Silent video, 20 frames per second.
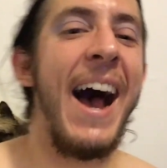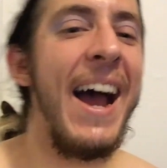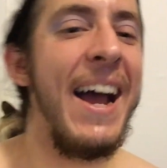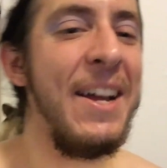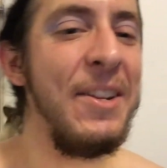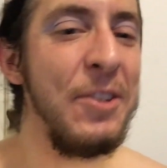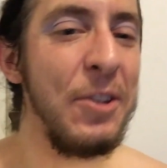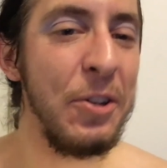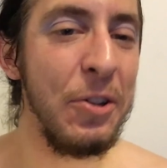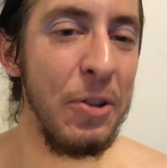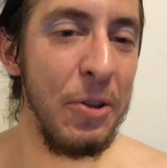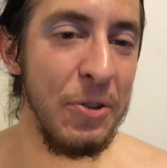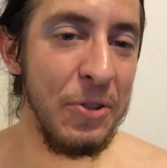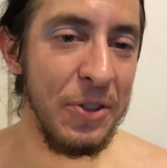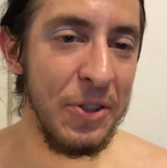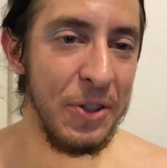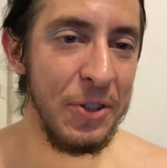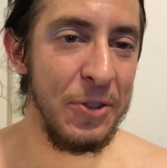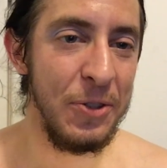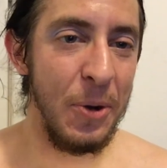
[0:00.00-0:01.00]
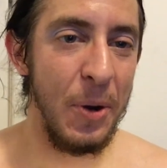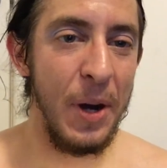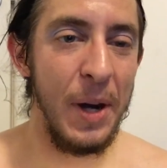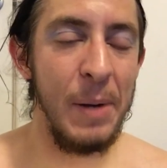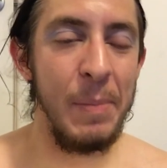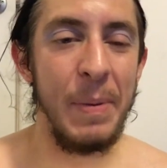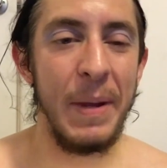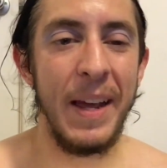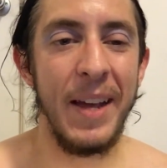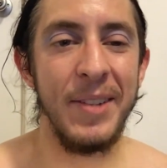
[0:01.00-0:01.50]
I had to close this
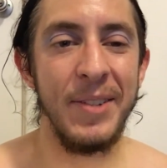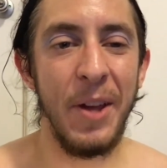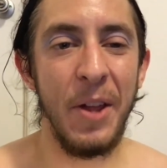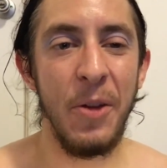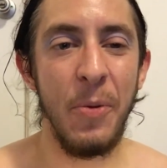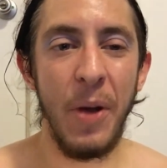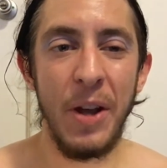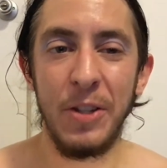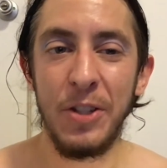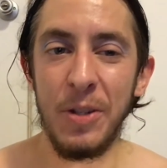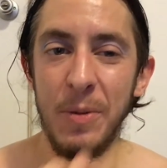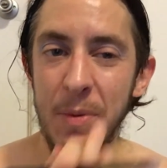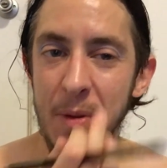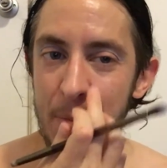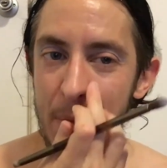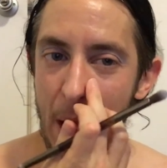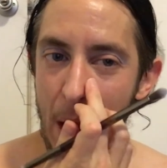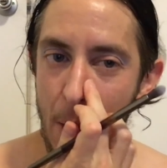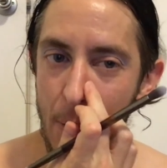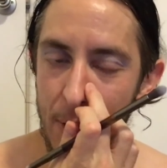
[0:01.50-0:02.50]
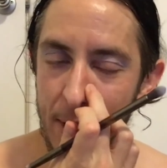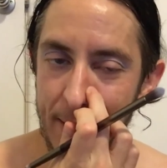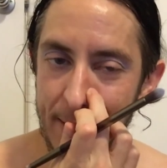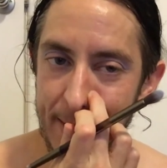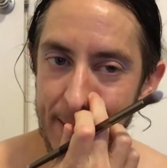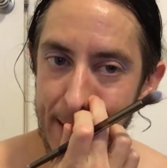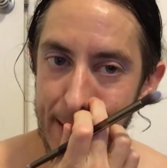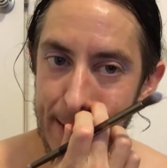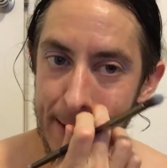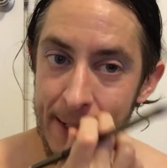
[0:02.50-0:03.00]
door because otherwise she'd be meowing
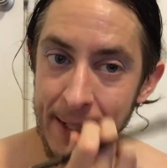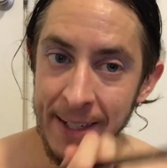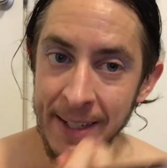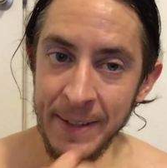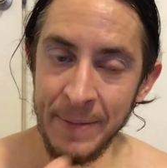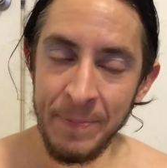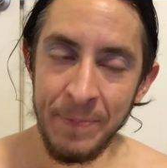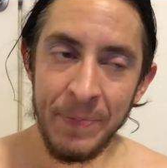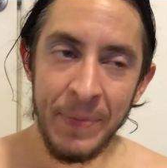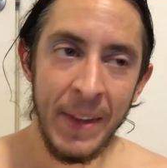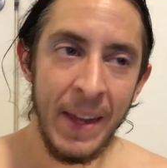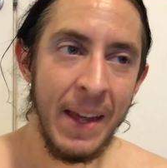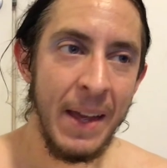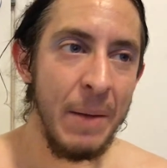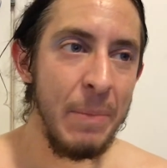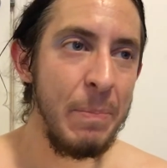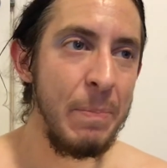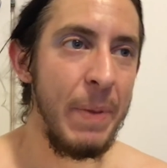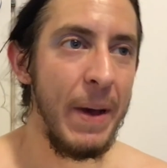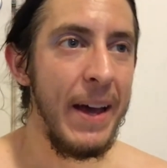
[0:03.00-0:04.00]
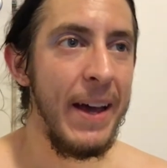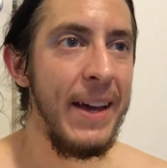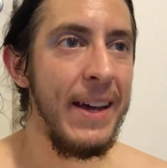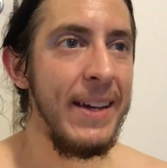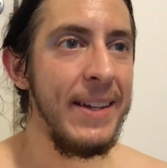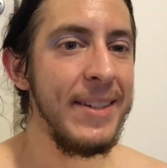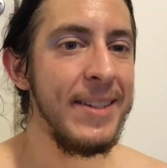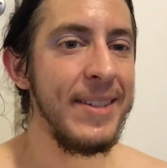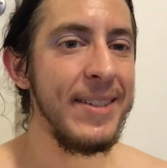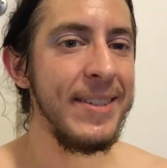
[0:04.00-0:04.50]
to get in.
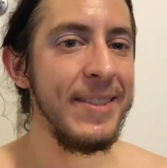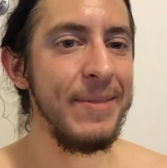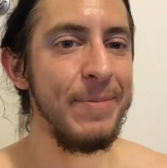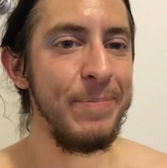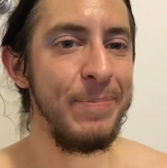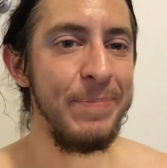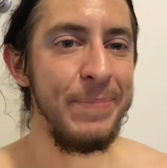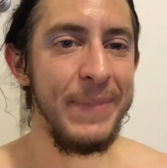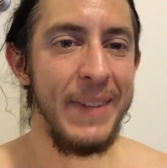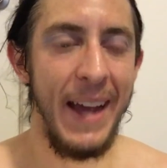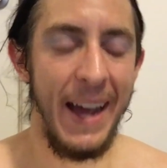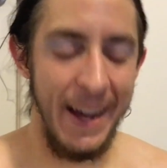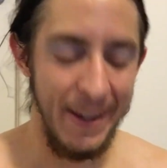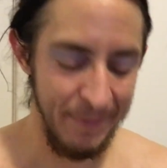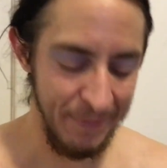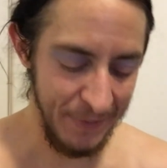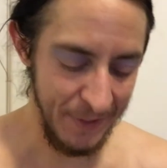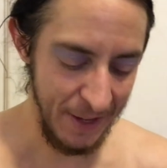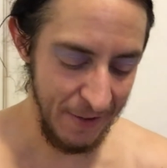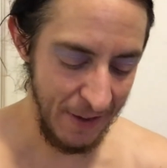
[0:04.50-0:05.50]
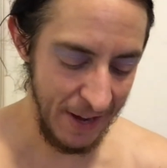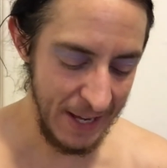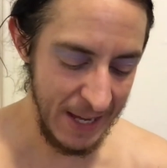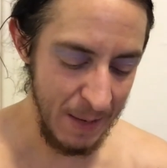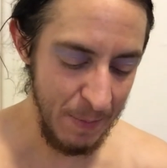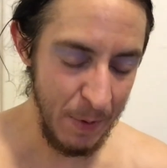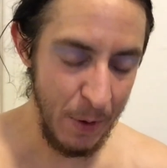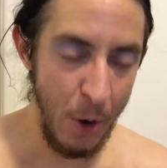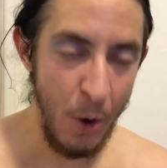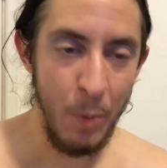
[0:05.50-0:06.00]
But yeah, if I
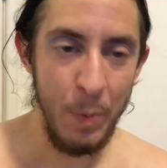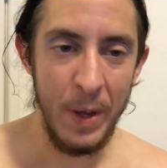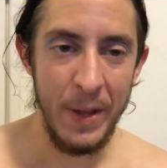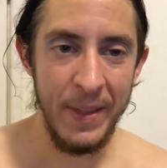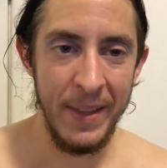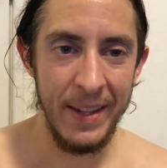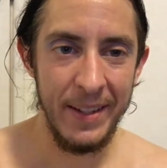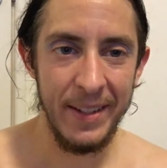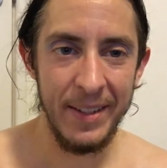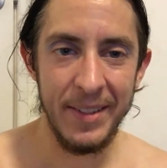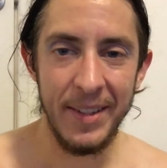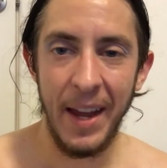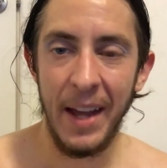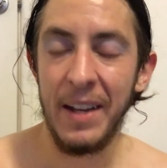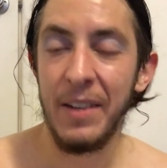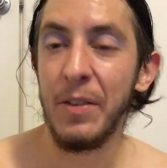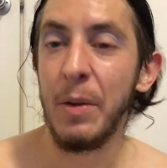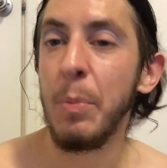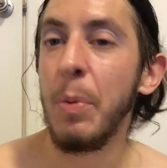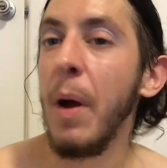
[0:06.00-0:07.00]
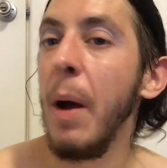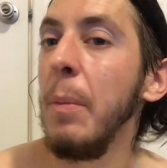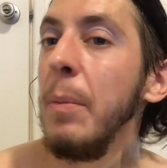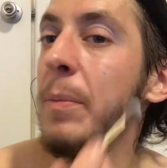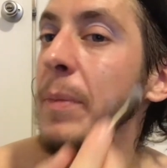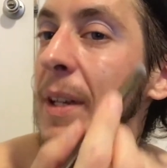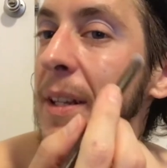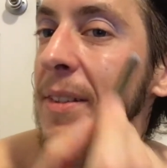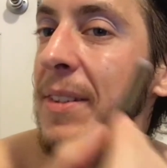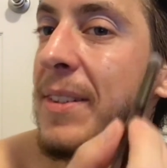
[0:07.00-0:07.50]
keep it open, then it's kind of a
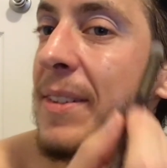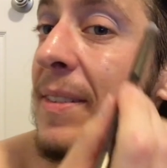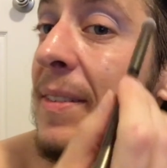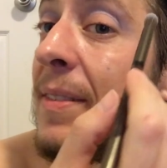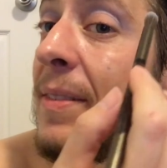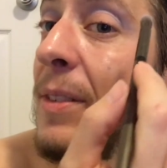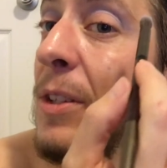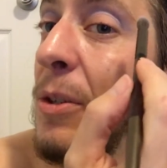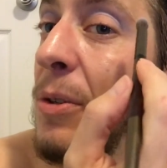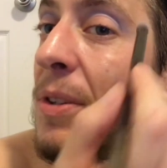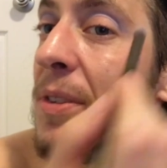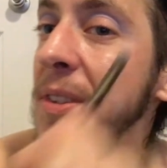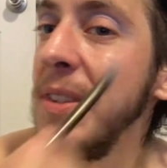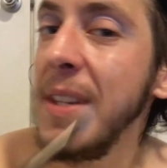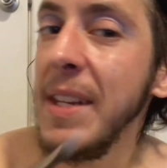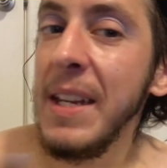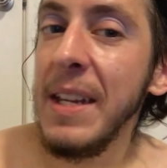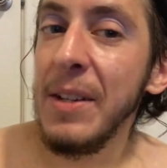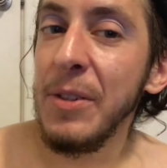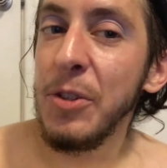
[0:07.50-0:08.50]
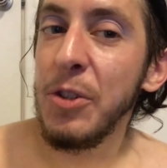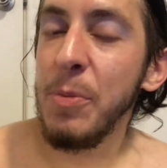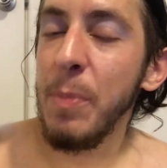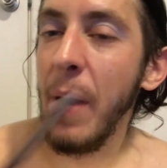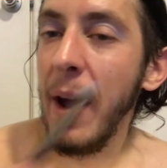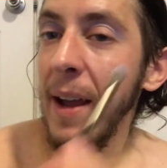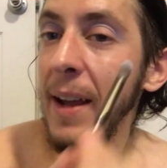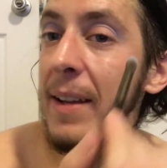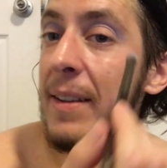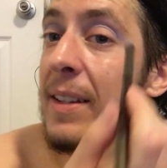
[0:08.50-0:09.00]
problem. You can see into
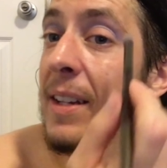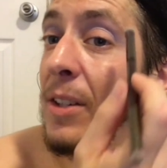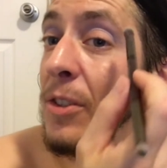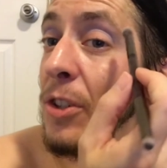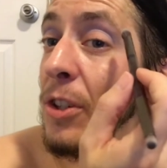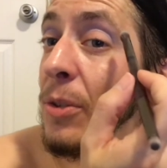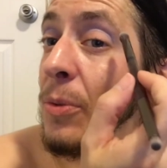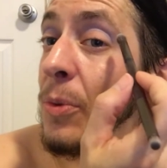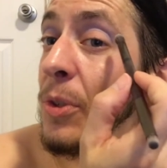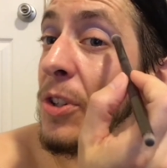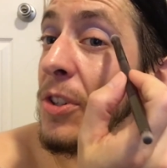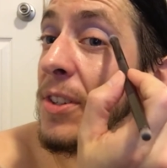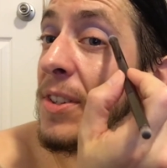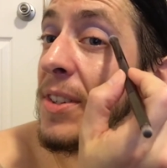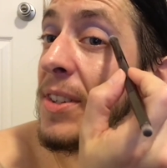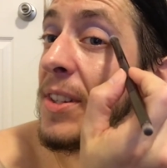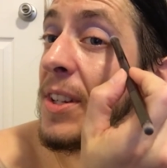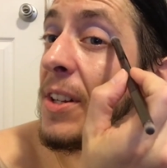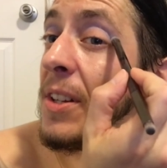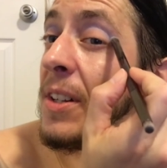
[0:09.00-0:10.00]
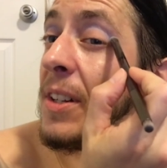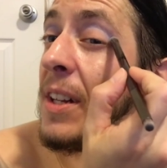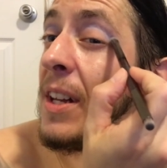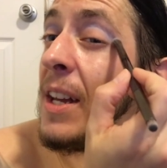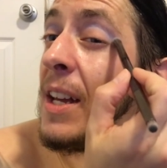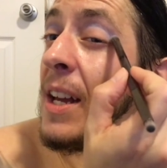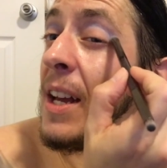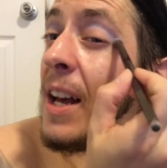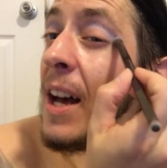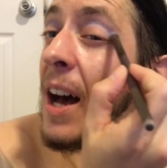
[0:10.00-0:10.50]
my kitchen, which is still
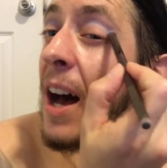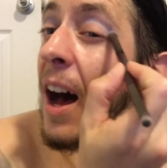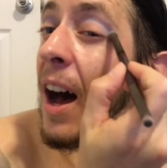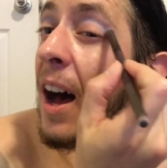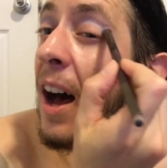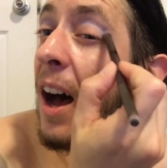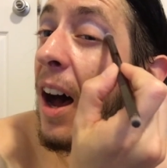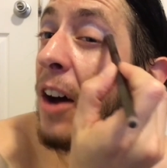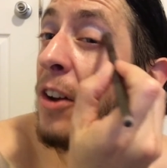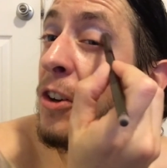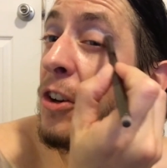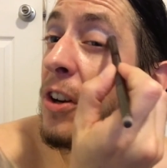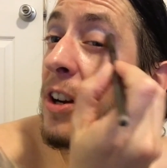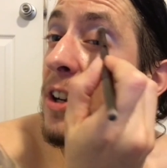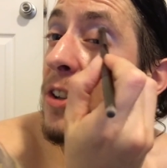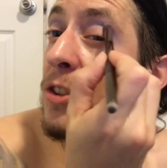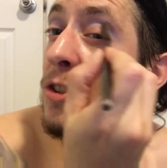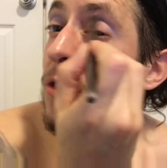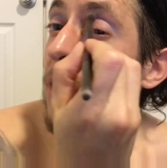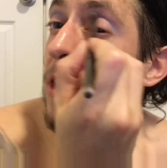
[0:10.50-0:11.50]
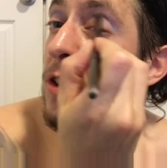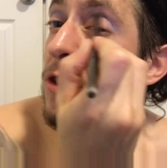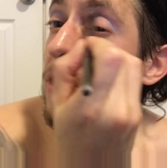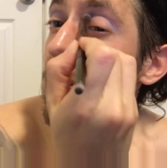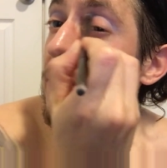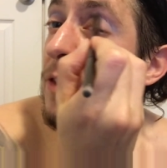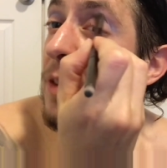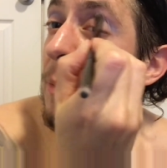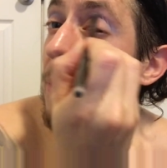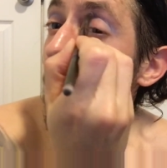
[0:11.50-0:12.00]
under
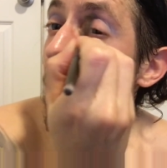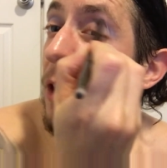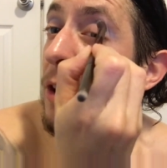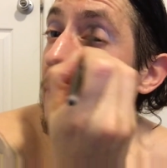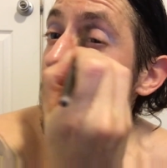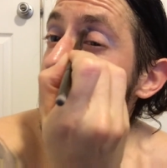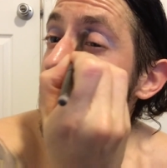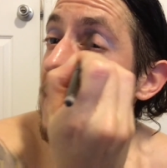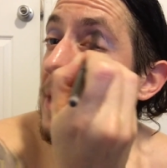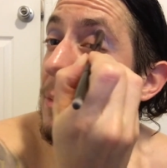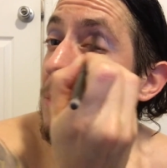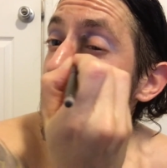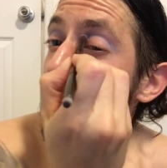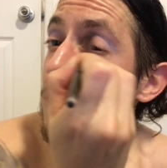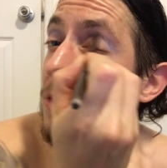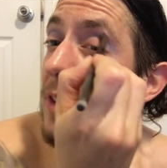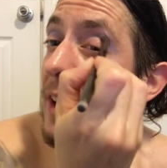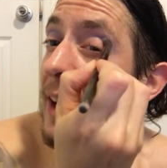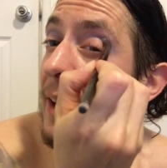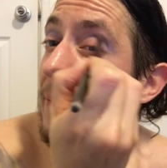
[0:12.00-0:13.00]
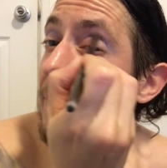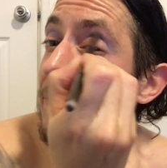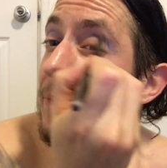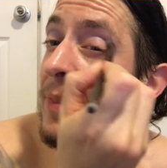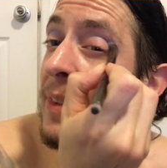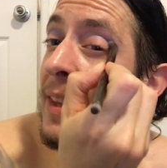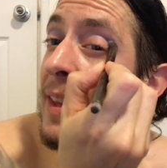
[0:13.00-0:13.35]
construction from all of the moving.